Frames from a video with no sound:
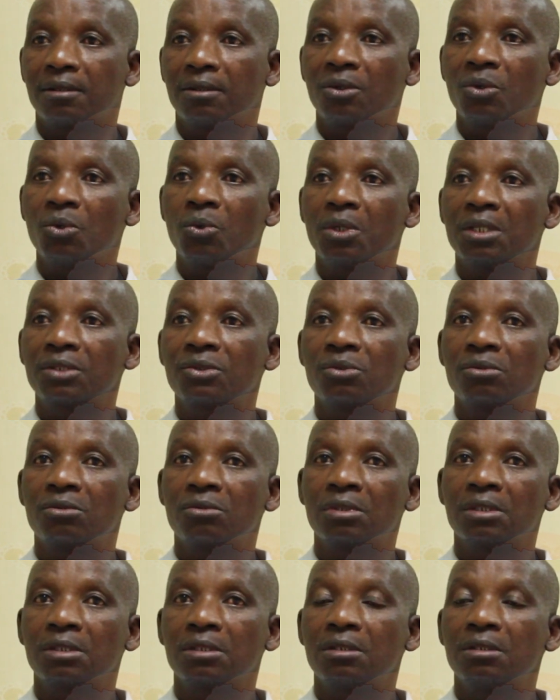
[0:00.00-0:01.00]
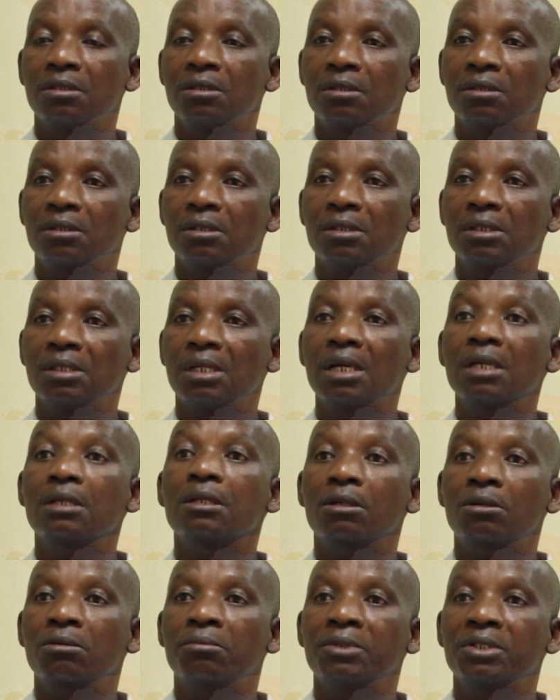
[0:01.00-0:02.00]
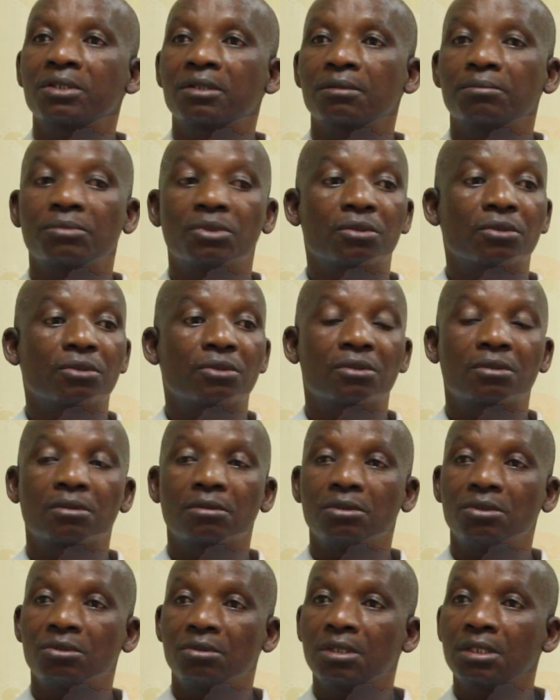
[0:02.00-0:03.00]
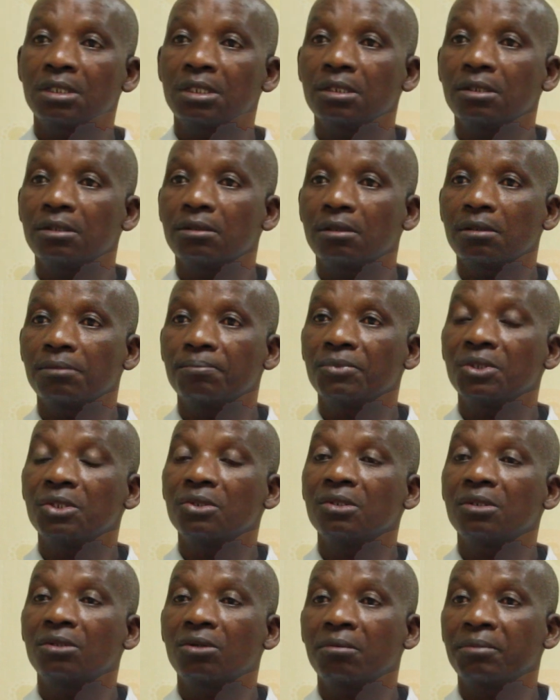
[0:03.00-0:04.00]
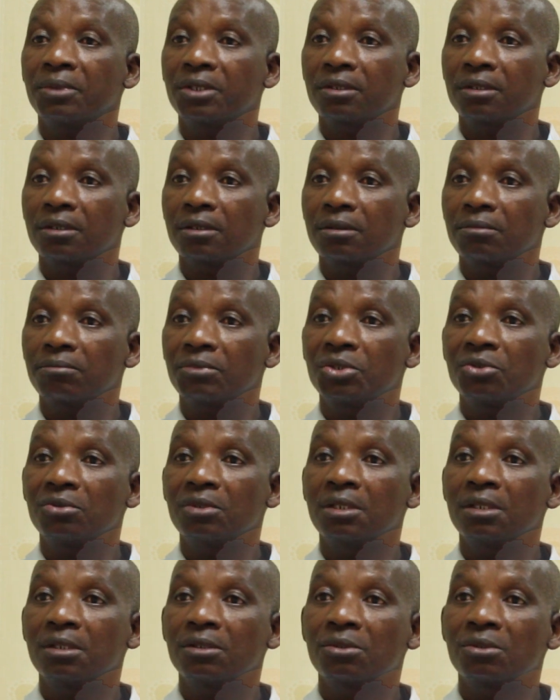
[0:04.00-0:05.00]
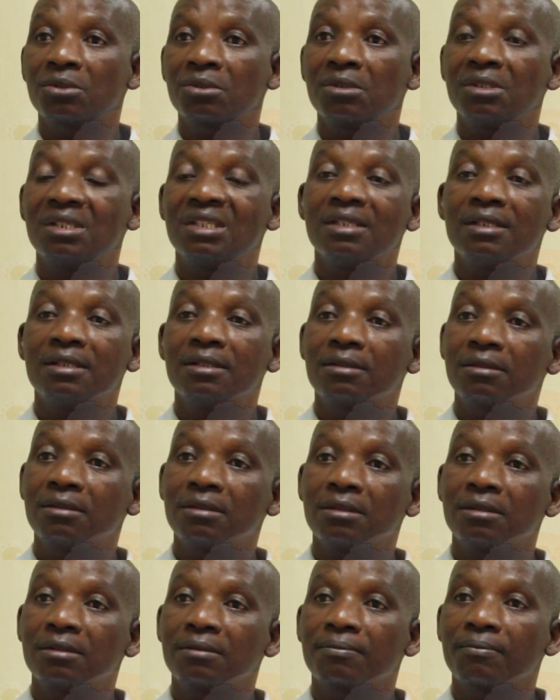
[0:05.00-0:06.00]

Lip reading: who wants to trade under COMESA, because Uganda is in COMESA, but Uganda is also in EAC.